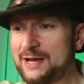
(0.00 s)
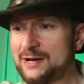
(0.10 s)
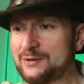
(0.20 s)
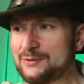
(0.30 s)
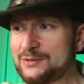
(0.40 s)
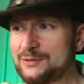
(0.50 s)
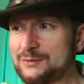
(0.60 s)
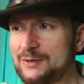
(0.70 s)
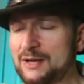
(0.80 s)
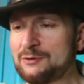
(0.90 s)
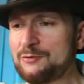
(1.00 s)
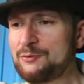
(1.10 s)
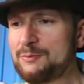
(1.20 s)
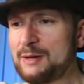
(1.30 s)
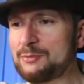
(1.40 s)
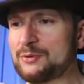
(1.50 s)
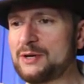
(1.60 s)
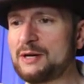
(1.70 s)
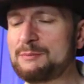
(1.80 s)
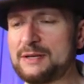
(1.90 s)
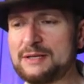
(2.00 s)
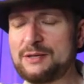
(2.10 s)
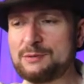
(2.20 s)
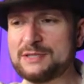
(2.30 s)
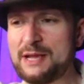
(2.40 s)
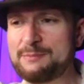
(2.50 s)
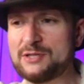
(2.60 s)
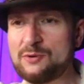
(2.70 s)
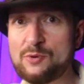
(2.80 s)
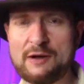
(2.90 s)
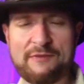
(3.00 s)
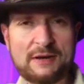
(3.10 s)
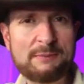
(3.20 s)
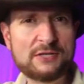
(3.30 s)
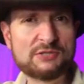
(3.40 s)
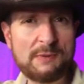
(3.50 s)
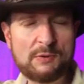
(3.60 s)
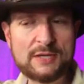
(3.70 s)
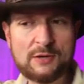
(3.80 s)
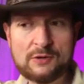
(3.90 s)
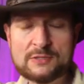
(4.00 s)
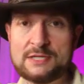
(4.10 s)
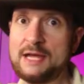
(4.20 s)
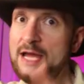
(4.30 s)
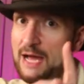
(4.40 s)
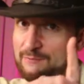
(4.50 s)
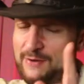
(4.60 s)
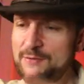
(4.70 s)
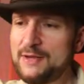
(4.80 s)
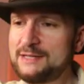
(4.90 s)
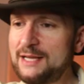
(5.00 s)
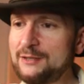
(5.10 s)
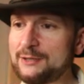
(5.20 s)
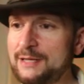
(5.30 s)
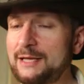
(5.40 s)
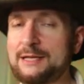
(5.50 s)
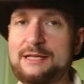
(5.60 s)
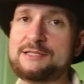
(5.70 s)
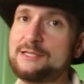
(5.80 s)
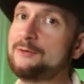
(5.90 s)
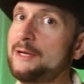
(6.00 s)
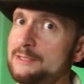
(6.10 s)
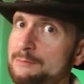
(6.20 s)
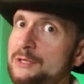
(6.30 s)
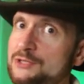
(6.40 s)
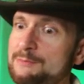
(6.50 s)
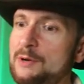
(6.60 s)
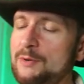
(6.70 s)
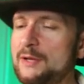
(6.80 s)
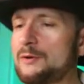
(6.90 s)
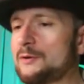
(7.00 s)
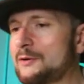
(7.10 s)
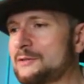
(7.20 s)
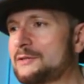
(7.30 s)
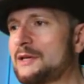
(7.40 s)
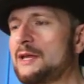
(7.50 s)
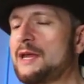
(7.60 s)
out, I don't know if you remember or not, but there was an episode where I found a bunch of moldy cards. I found that dealer again, and he still has a bunch of moldy cards.